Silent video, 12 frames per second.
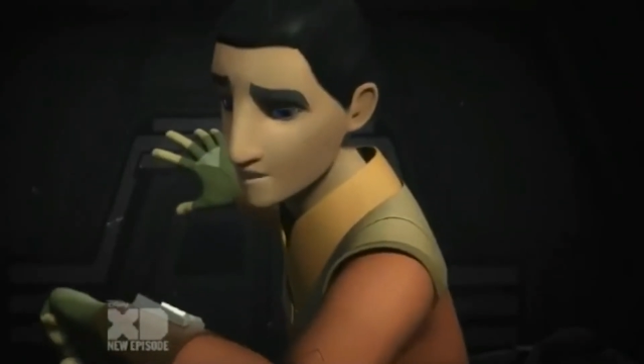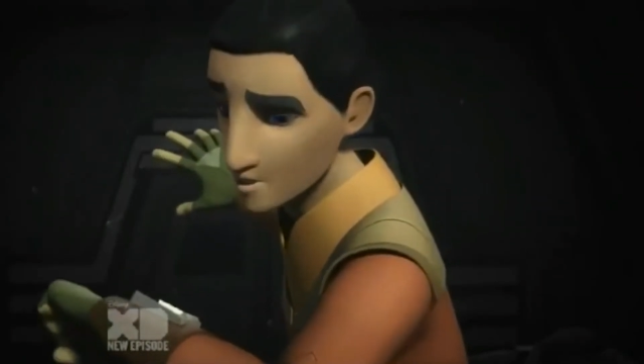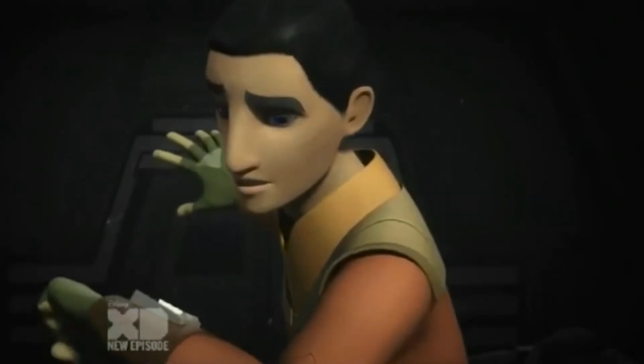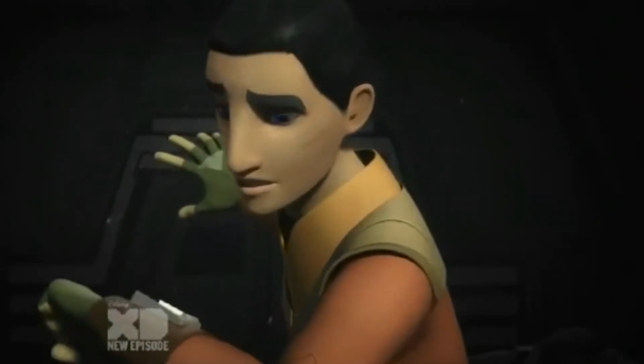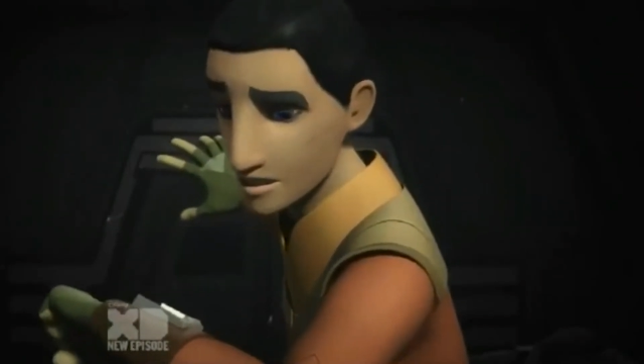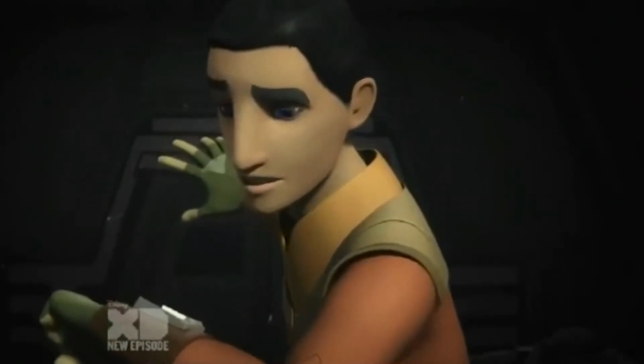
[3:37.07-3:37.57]

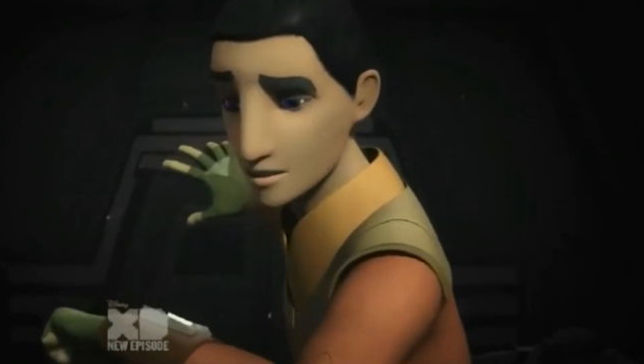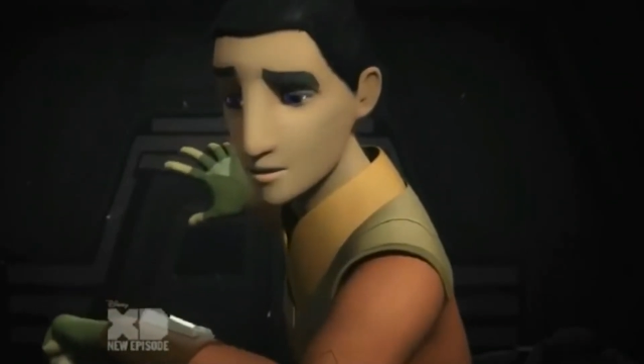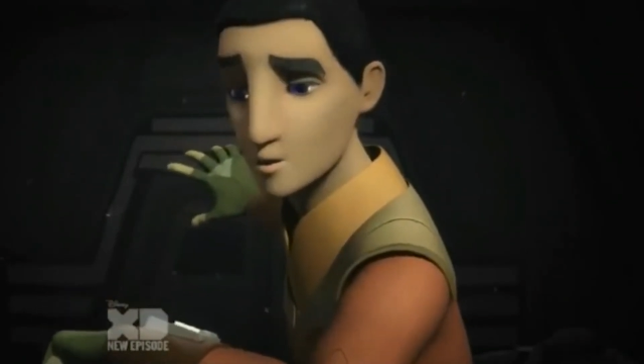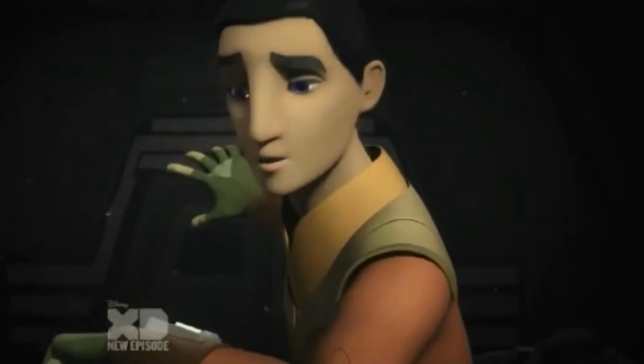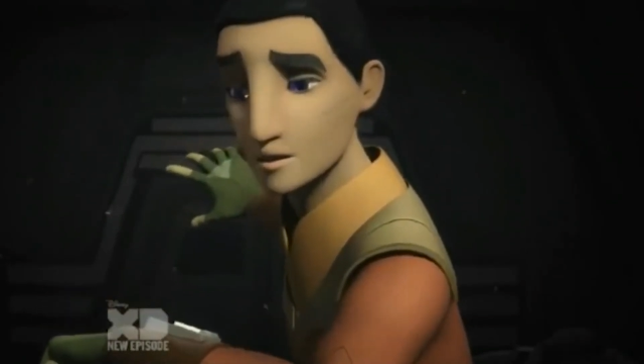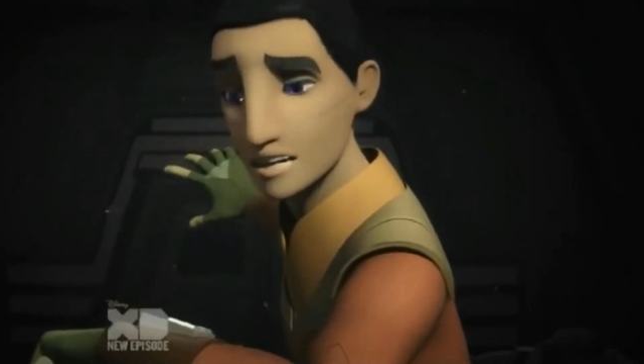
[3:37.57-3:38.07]

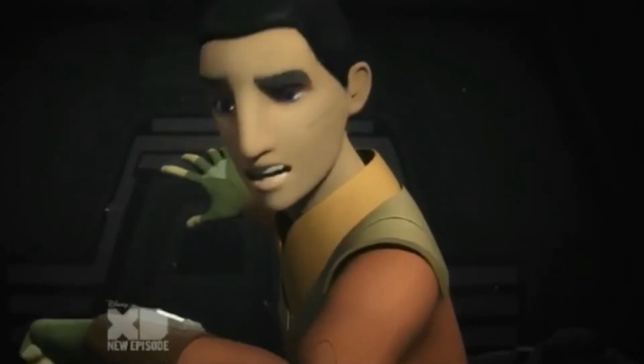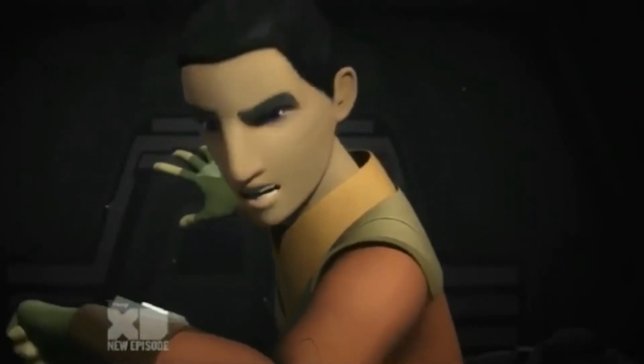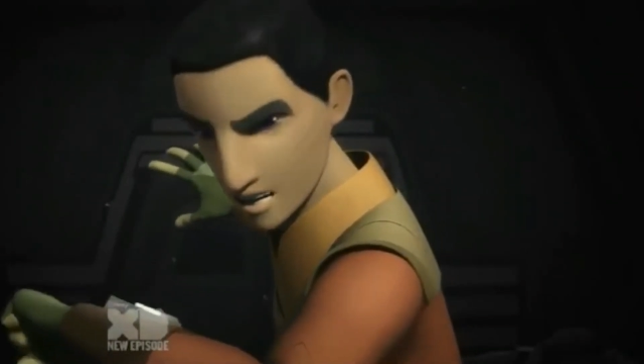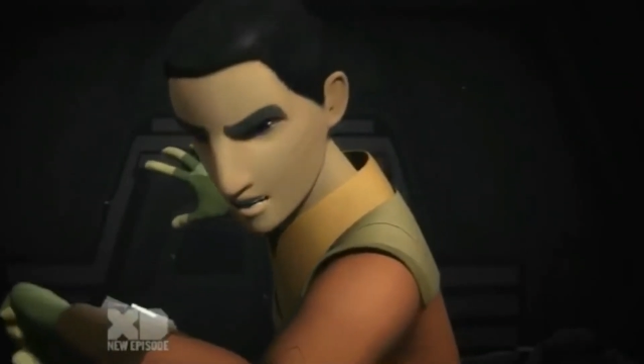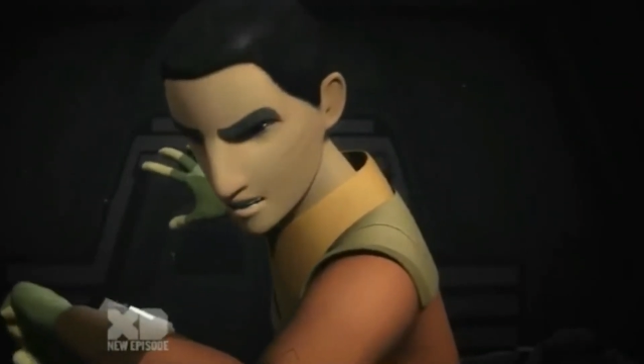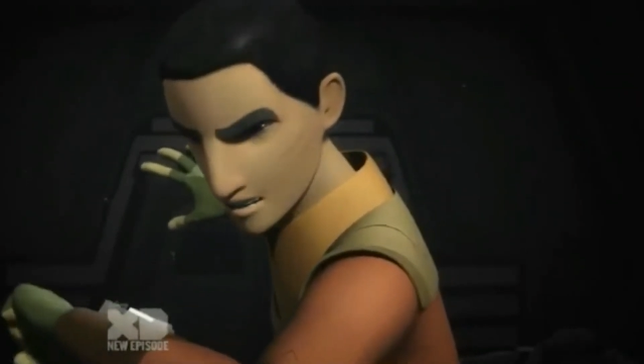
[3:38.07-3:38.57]
regions
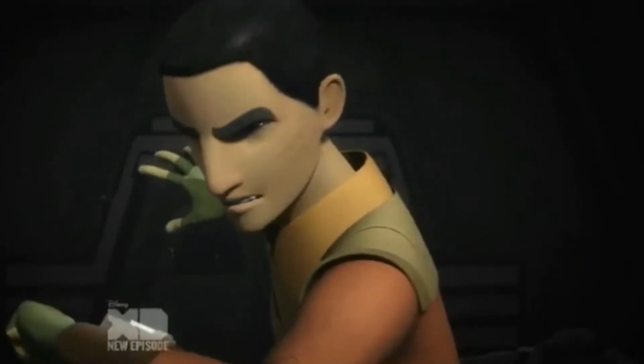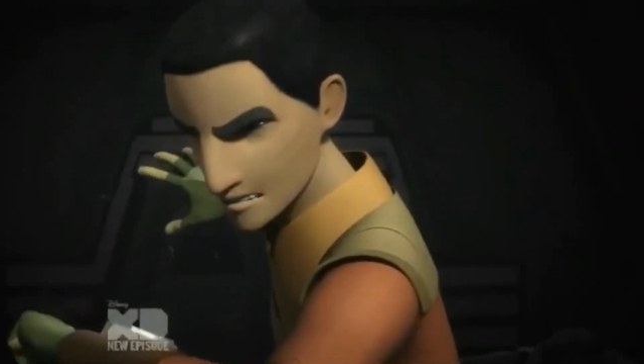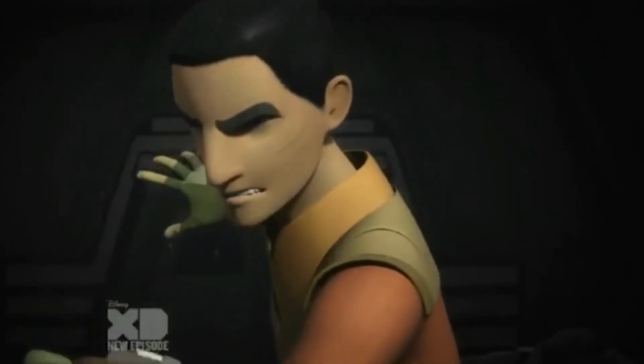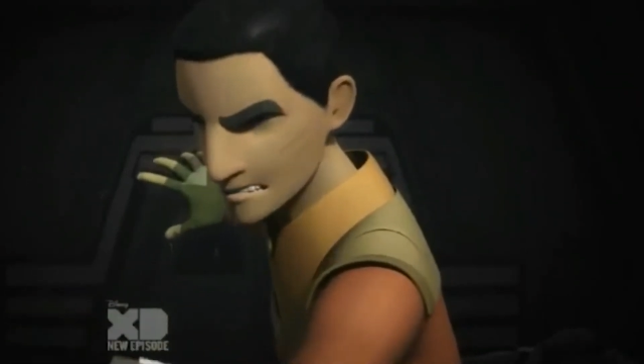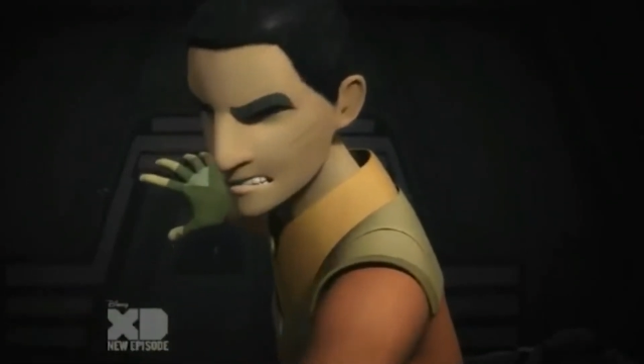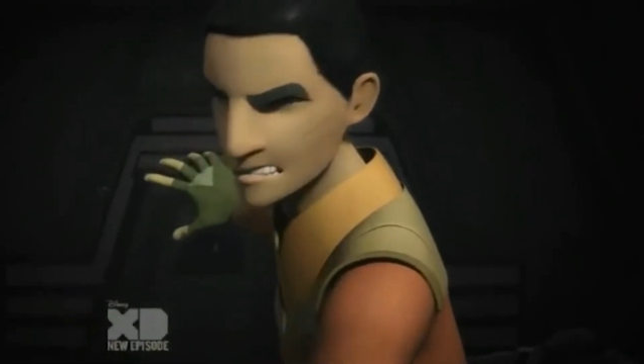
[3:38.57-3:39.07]
along
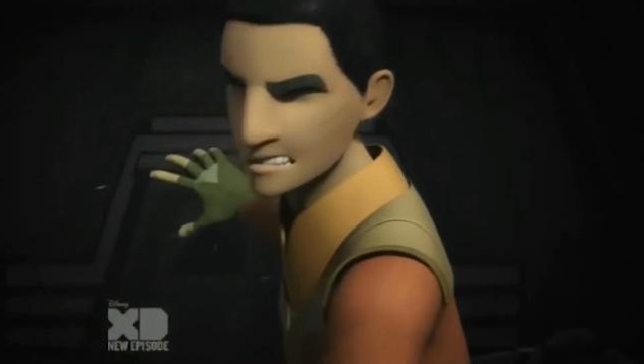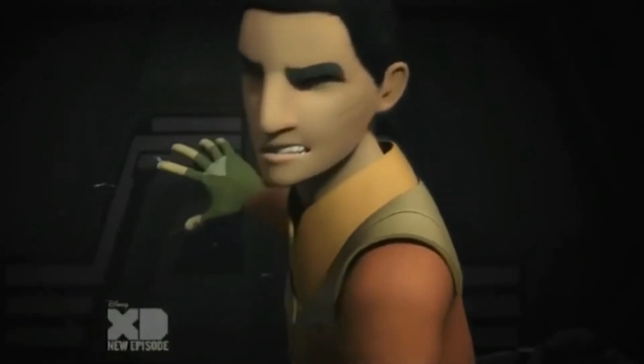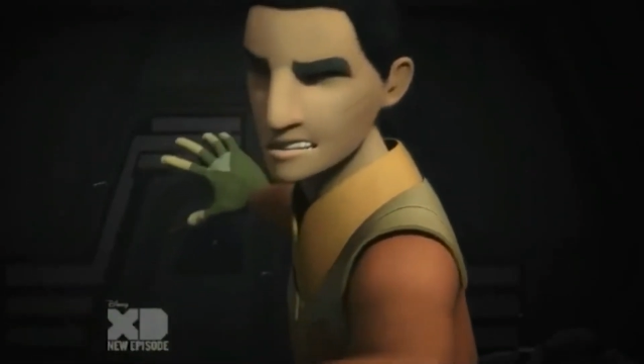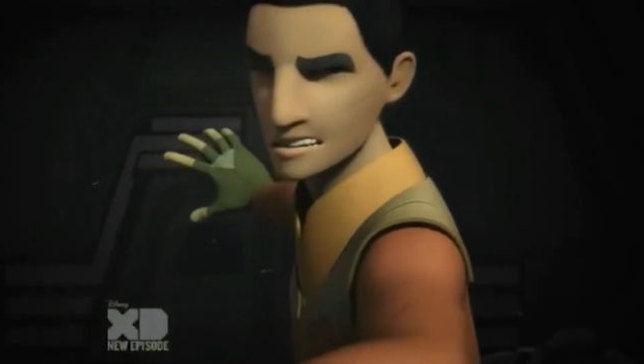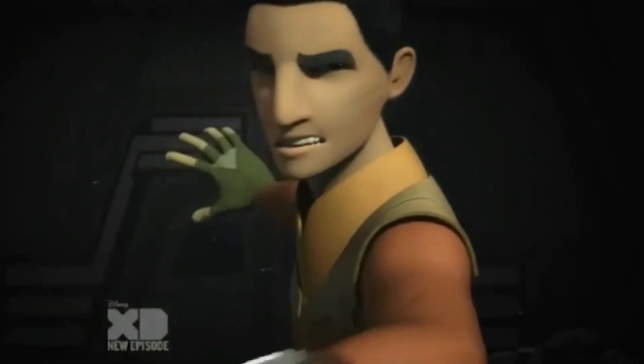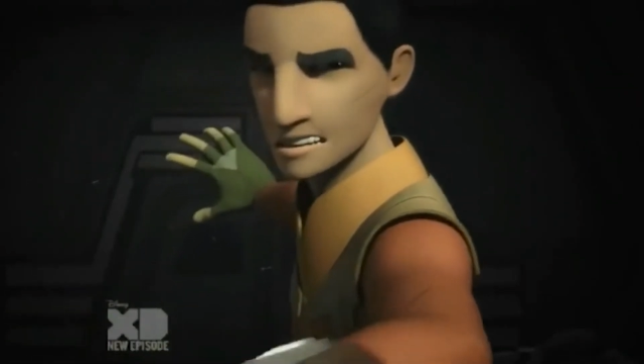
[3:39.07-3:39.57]
with
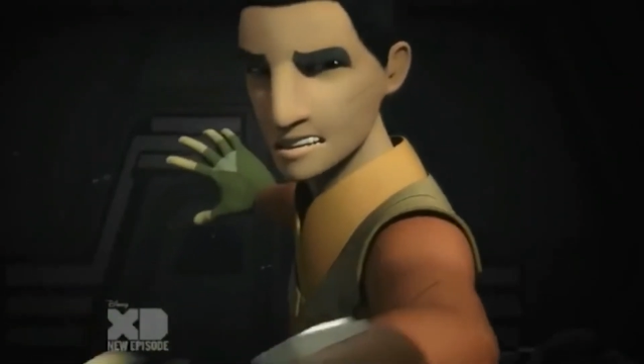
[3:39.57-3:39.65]
Admiral